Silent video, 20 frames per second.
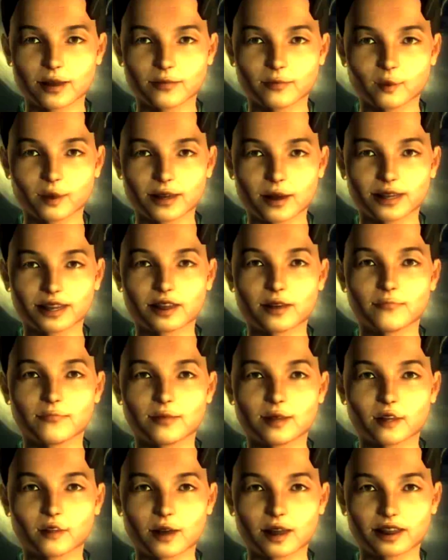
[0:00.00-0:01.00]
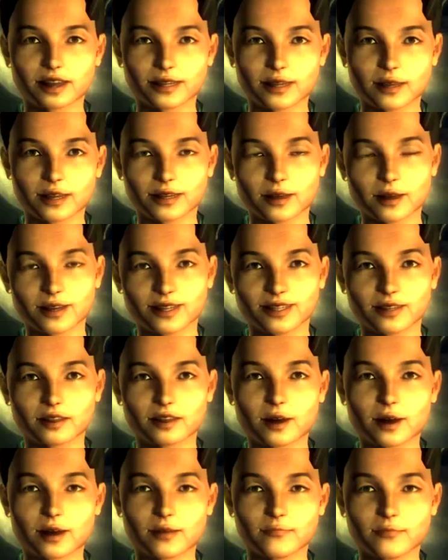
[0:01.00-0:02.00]
I was under the impression that's exactly
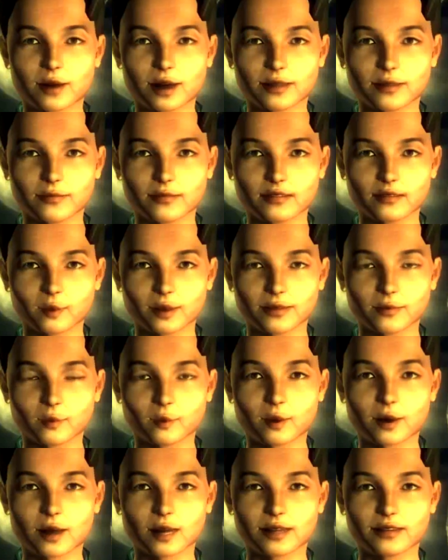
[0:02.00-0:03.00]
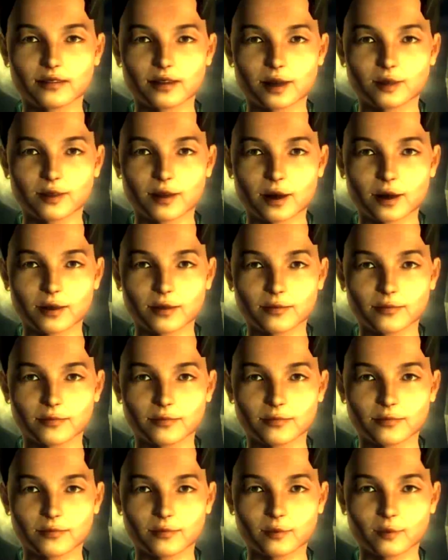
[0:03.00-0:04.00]
the opposite of what he wanted for you.
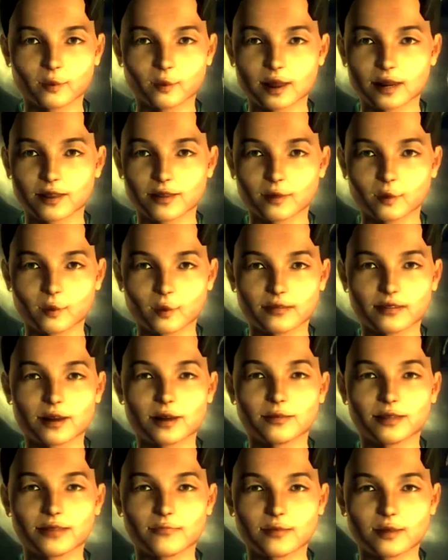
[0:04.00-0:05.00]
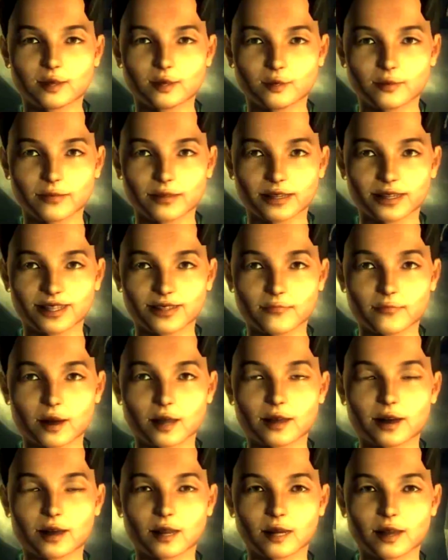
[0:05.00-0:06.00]
Shit, you well, you won't find him here. He's come
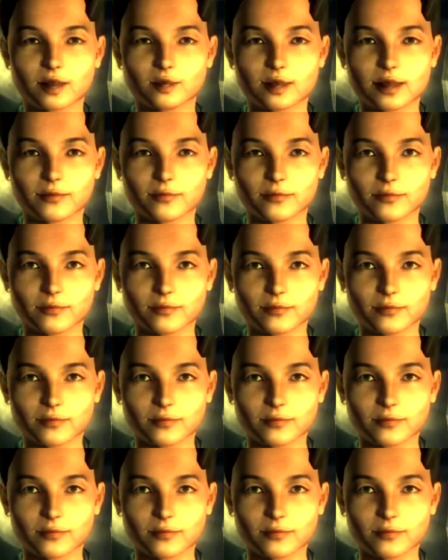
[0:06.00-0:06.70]
and gone already.